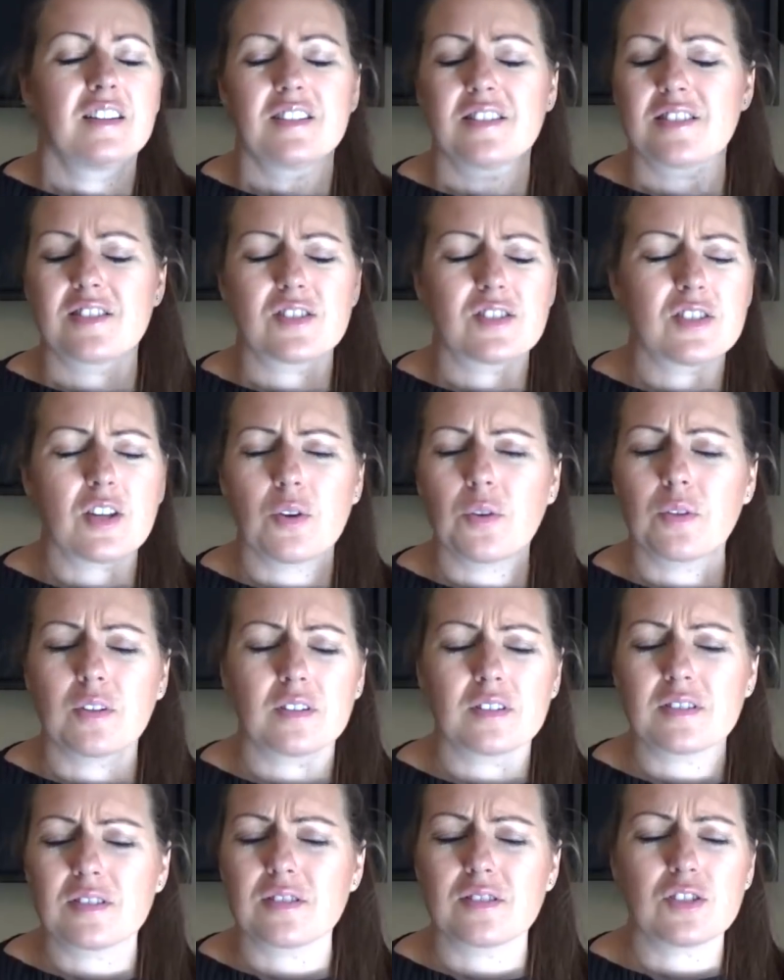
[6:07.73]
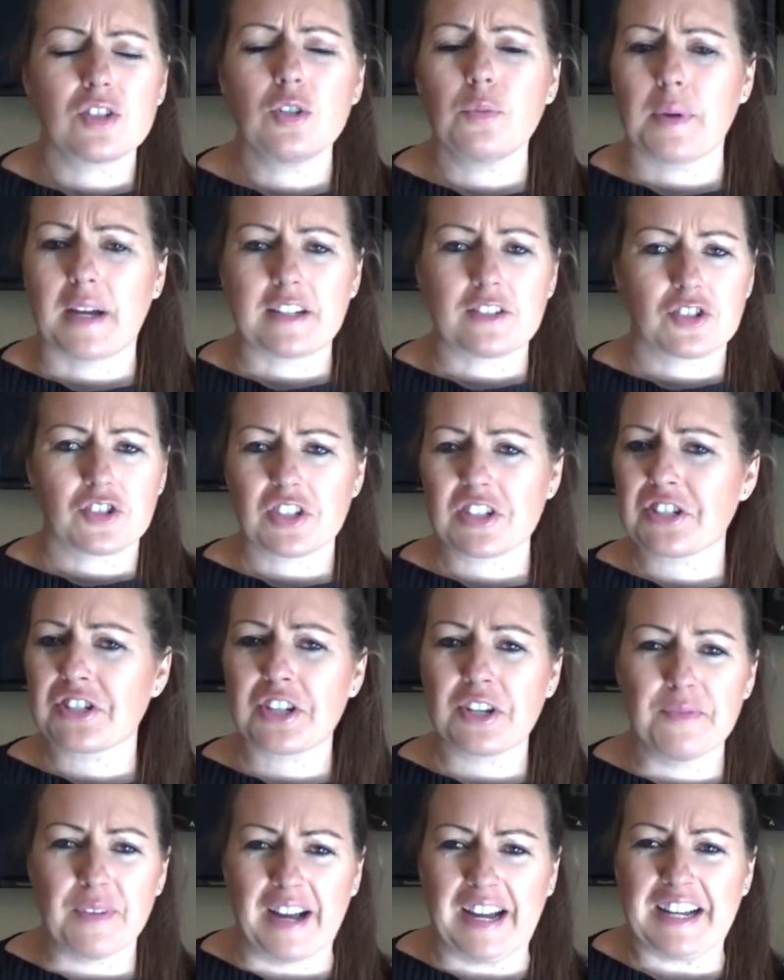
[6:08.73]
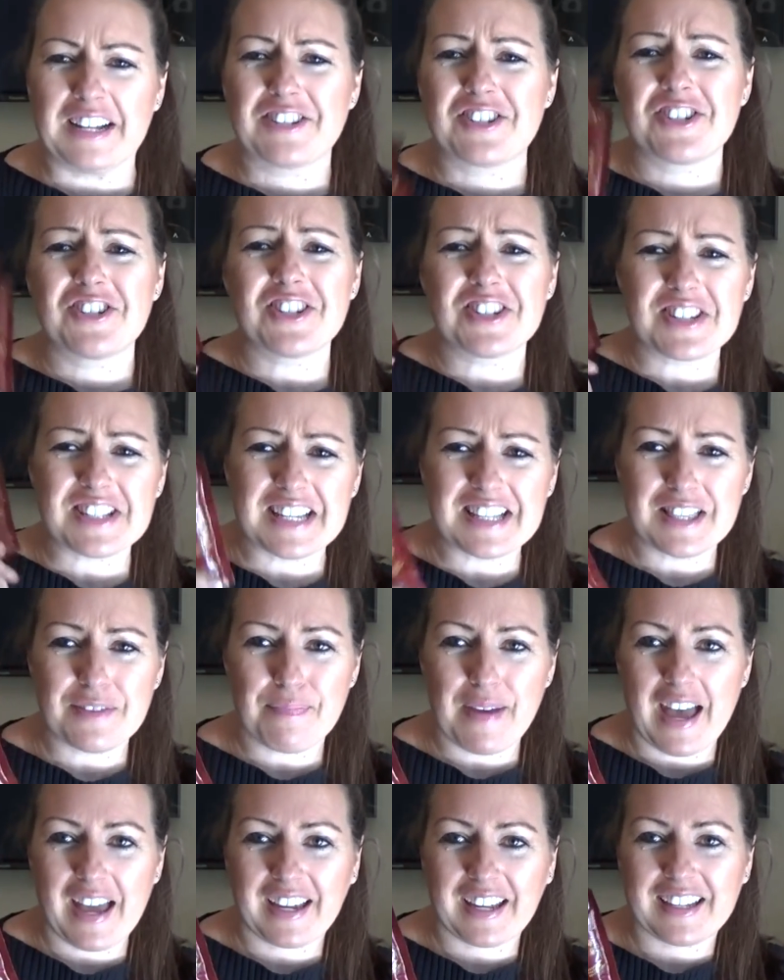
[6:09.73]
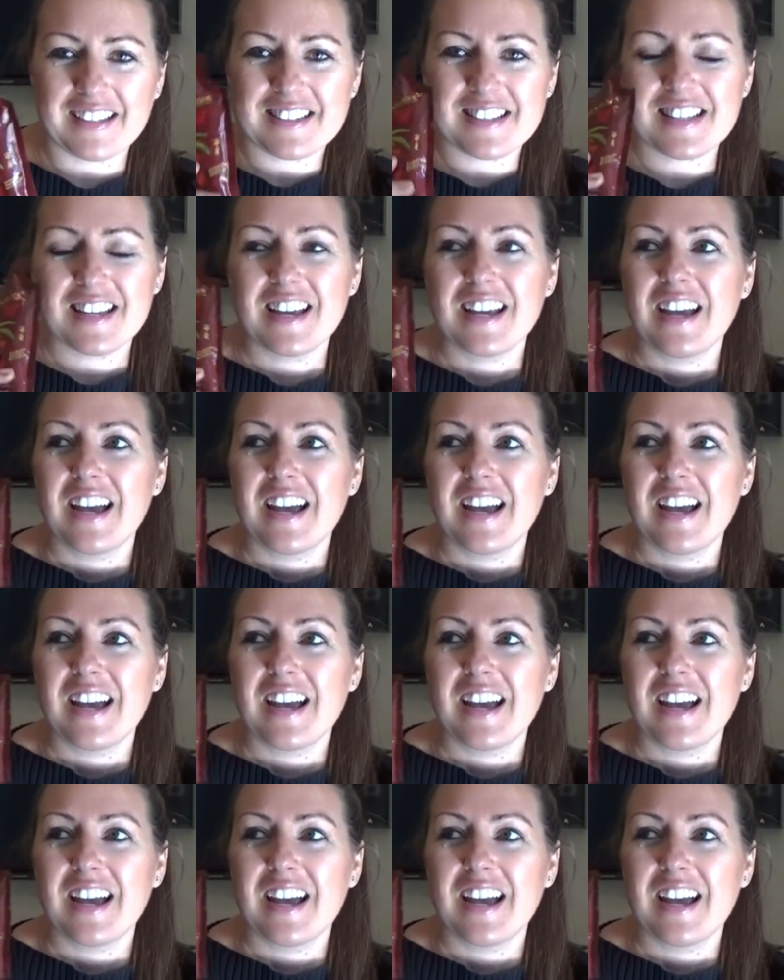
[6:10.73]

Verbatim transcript: So too much, just too much. Just get the packets.